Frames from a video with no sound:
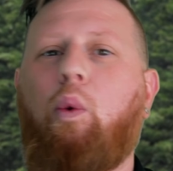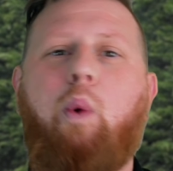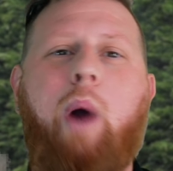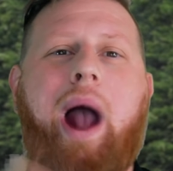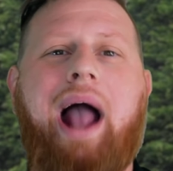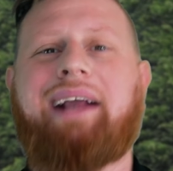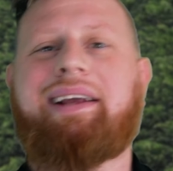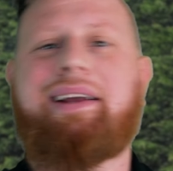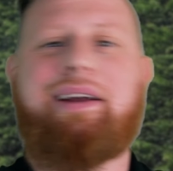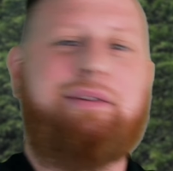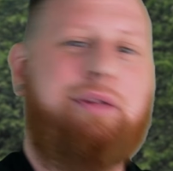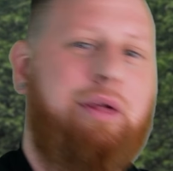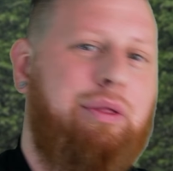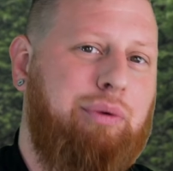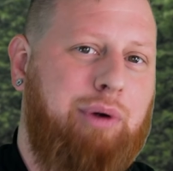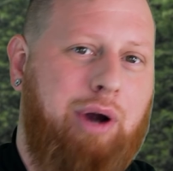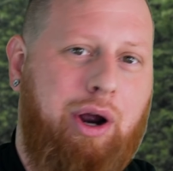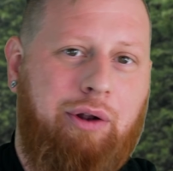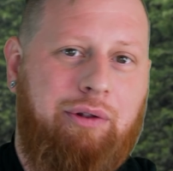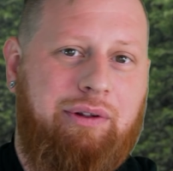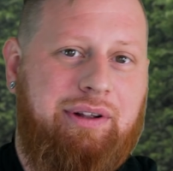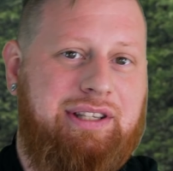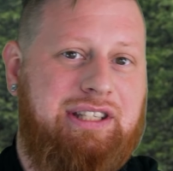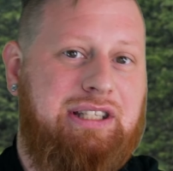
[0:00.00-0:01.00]
whacking the
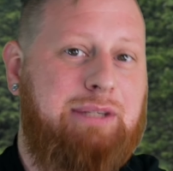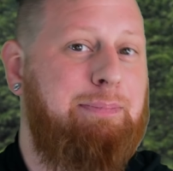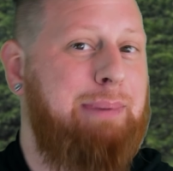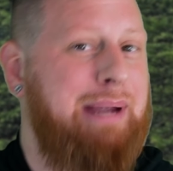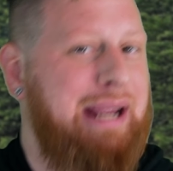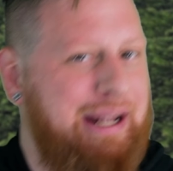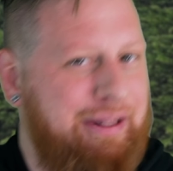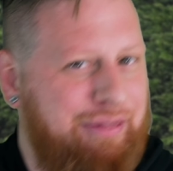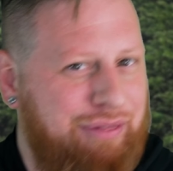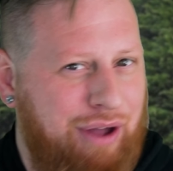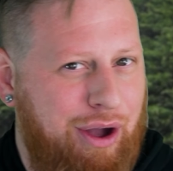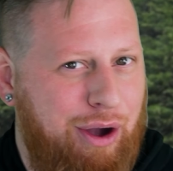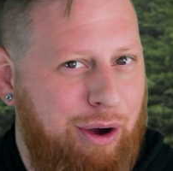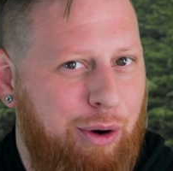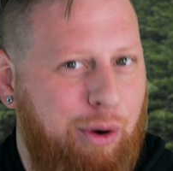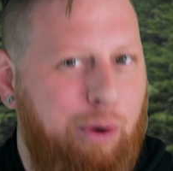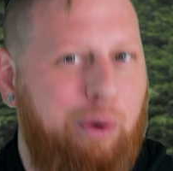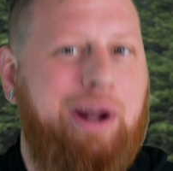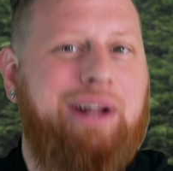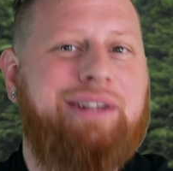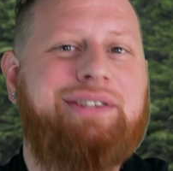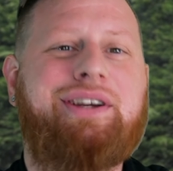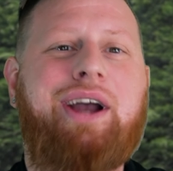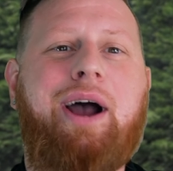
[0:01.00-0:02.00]
throttle at speed
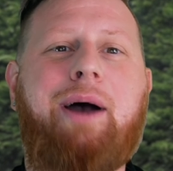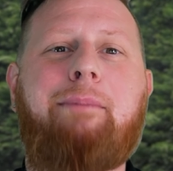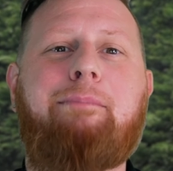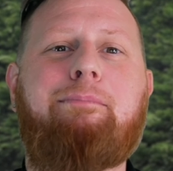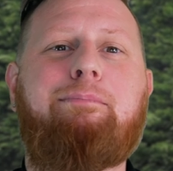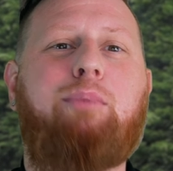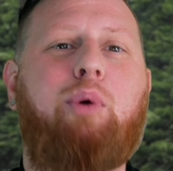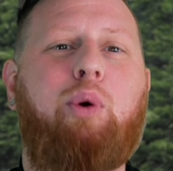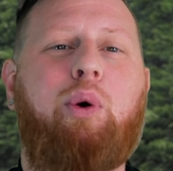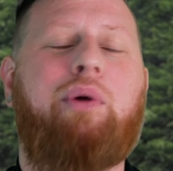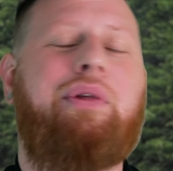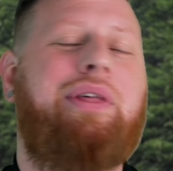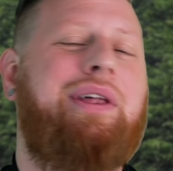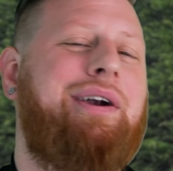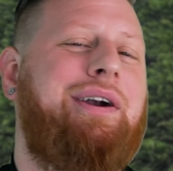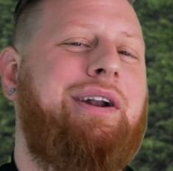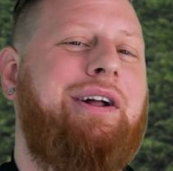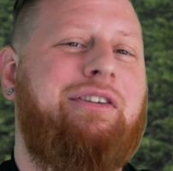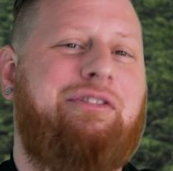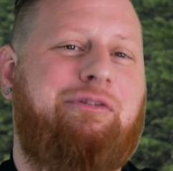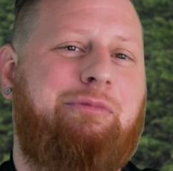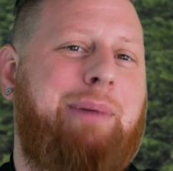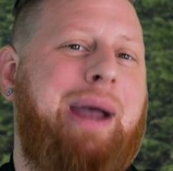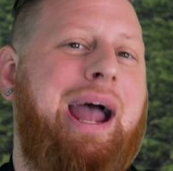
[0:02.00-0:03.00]
though, it's got more than
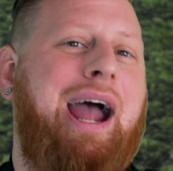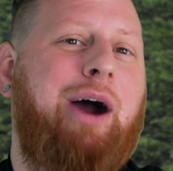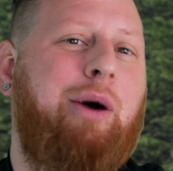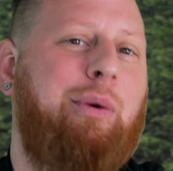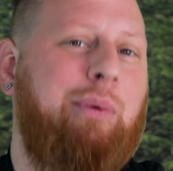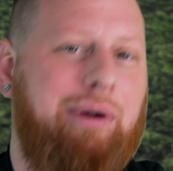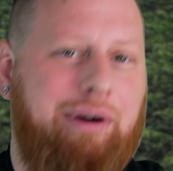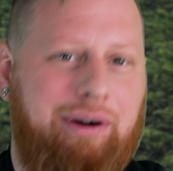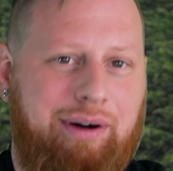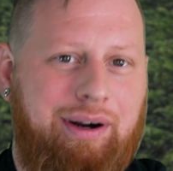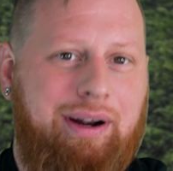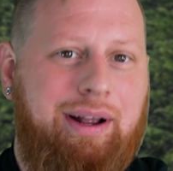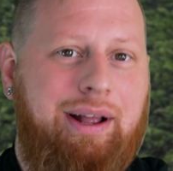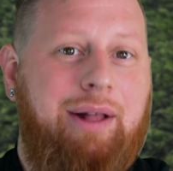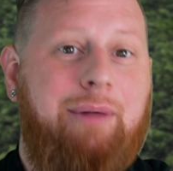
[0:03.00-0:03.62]
enough power.